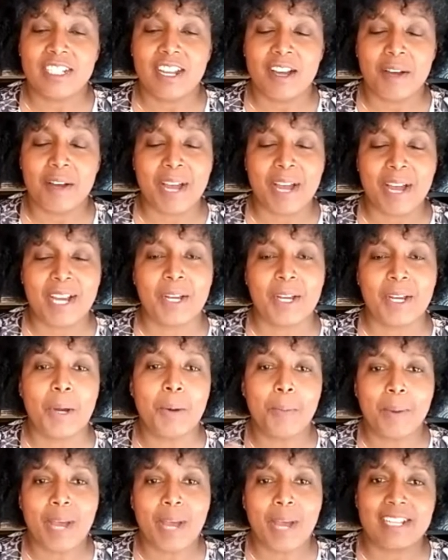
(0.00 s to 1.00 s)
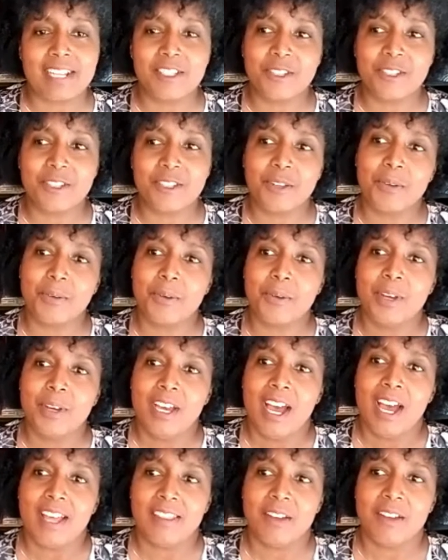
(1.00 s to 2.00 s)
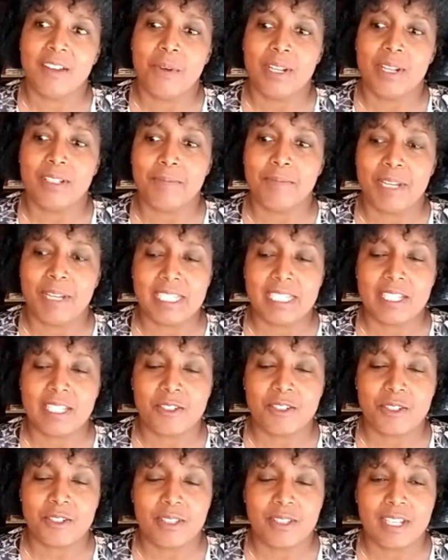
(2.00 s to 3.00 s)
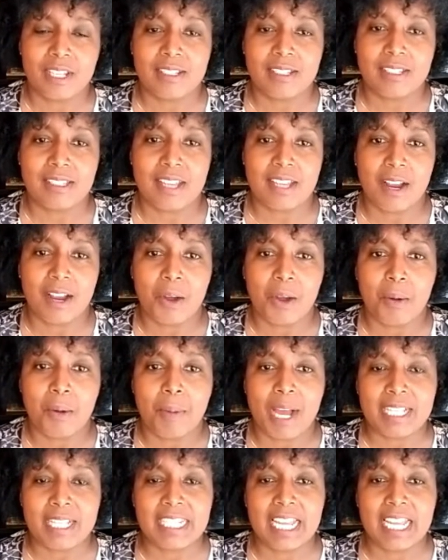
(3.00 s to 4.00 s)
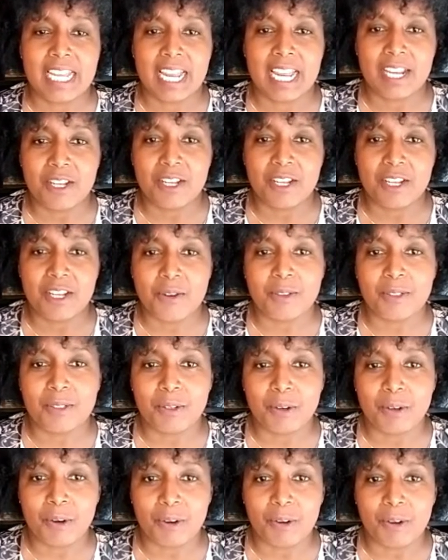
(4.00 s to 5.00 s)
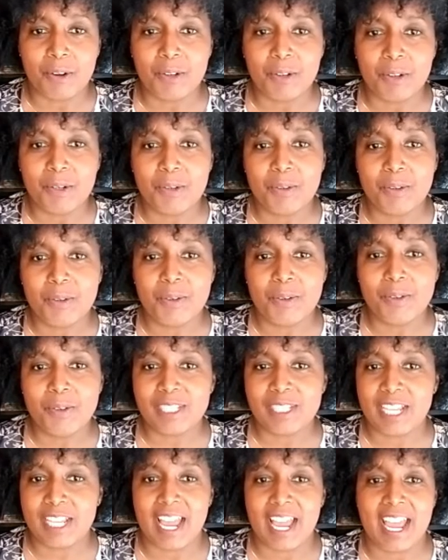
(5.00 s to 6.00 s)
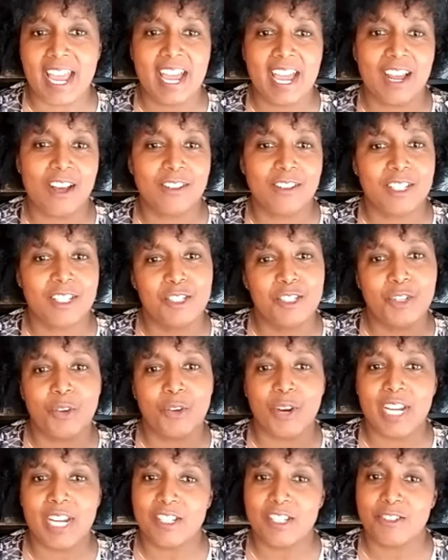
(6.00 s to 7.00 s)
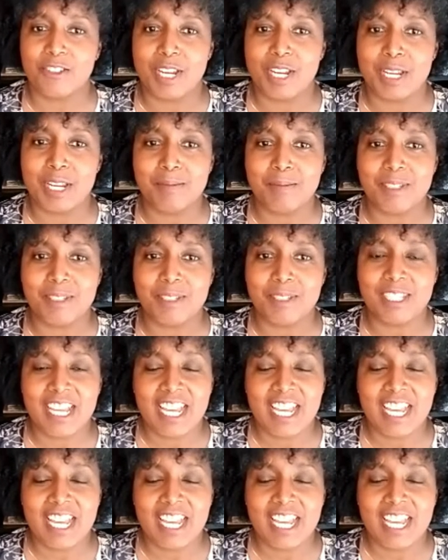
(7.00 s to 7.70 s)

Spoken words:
I go back to, I think one of my signature things is I go back to that 8-year-old little girl who is like had all these great dreams.